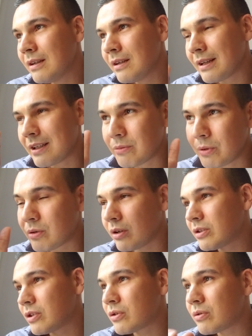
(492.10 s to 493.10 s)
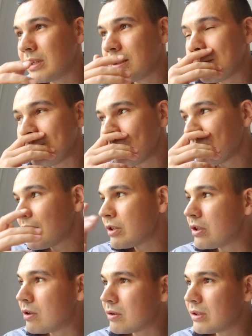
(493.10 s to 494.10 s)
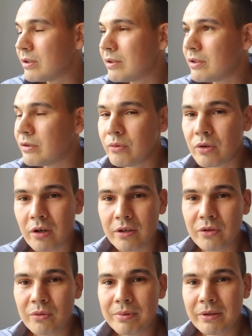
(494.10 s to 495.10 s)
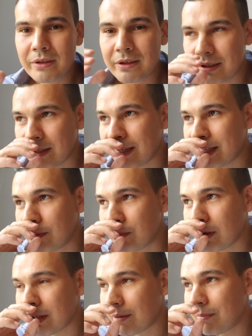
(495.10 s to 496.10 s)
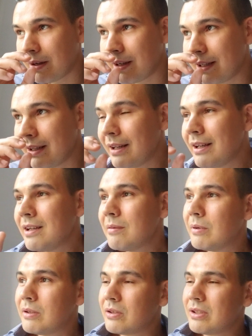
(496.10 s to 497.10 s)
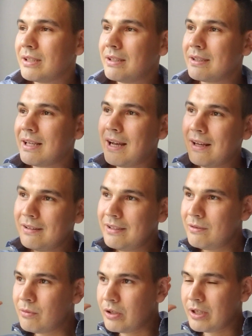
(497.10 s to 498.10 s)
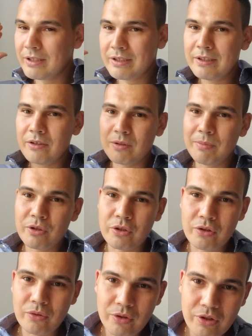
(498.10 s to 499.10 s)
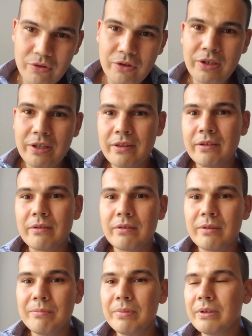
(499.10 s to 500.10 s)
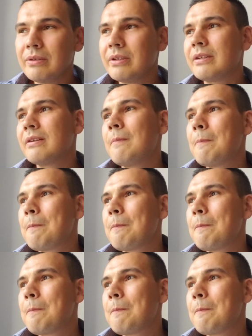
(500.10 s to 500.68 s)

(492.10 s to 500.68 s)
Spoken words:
Okay, so we cross the street. She goes into these new condo buildings. I keep walking by, but there's like this alley where you can see there's a bunch of stores underneath the building.